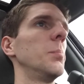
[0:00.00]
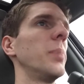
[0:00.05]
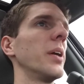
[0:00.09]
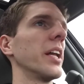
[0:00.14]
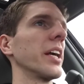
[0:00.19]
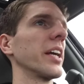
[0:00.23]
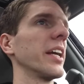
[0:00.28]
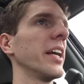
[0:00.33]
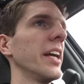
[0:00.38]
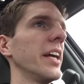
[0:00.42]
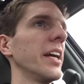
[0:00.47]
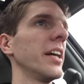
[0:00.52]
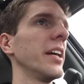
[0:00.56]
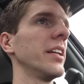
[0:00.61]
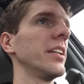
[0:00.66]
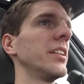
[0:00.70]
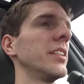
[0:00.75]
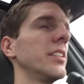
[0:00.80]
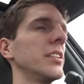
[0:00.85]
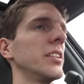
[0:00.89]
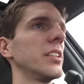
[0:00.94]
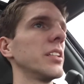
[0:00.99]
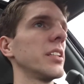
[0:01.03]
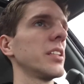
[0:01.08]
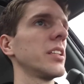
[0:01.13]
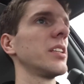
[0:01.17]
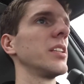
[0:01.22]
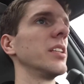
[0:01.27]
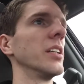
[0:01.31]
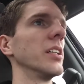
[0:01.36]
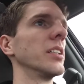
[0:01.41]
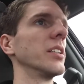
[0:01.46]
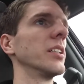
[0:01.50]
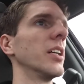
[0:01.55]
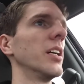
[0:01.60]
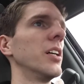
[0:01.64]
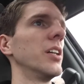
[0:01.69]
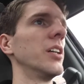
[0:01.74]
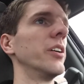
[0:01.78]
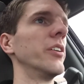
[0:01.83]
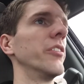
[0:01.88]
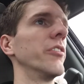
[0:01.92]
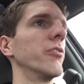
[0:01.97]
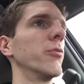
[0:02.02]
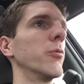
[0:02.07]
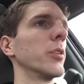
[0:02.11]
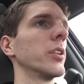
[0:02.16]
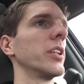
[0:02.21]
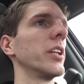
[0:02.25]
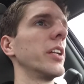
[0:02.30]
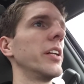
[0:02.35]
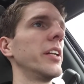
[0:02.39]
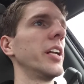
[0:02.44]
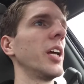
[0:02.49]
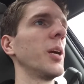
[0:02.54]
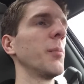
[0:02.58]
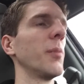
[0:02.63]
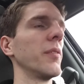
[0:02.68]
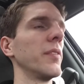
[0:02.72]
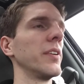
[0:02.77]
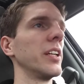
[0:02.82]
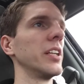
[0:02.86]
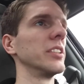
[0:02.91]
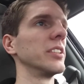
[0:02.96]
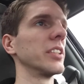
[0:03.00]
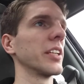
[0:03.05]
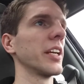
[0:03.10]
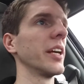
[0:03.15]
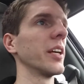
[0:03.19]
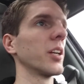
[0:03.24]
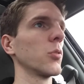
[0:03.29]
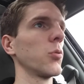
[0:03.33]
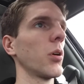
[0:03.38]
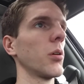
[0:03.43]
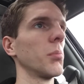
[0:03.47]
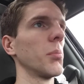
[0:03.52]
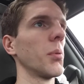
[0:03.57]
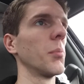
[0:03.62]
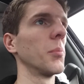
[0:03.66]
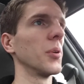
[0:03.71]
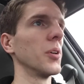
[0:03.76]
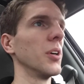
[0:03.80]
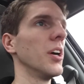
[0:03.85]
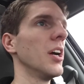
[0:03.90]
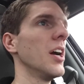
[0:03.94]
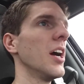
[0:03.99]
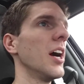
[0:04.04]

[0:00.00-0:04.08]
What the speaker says: but I can't think of what the name of it is. I can't quite remember.